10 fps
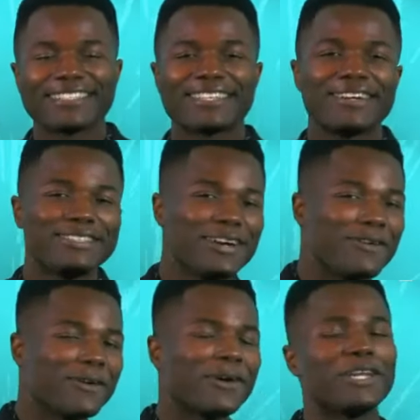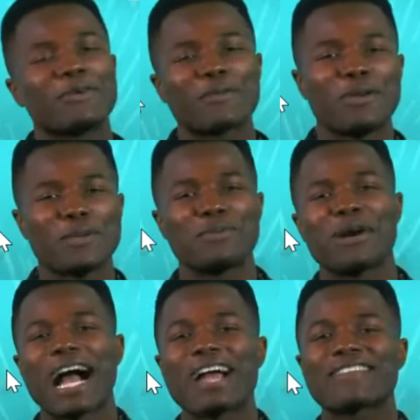Also, don't go anywhere,
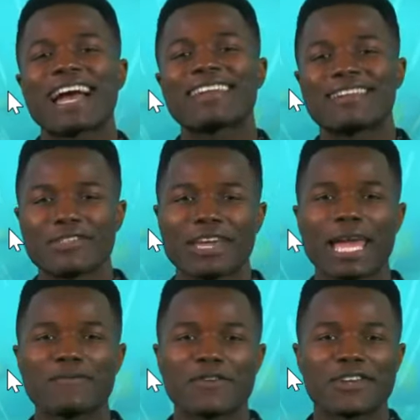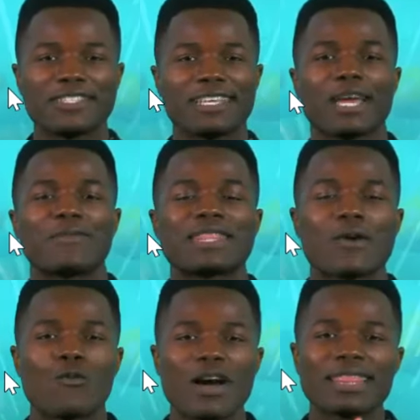people. I've got another game for you today
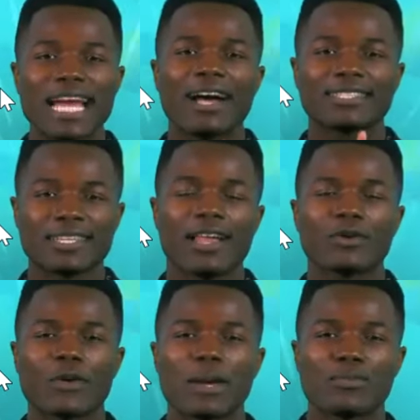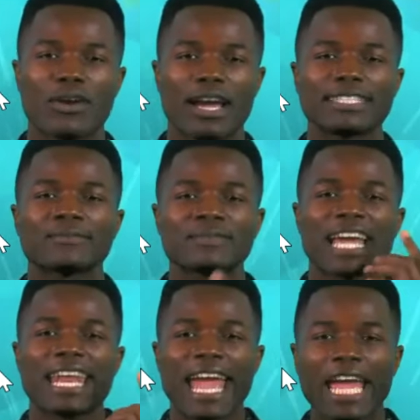with a $1,000 grand
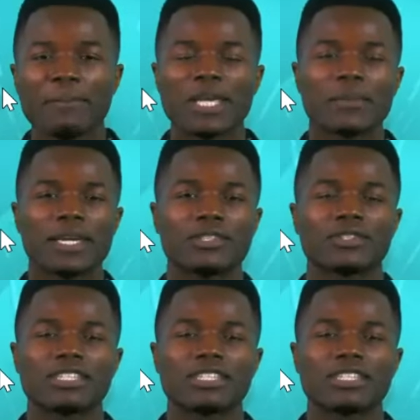prize at 8 p.m.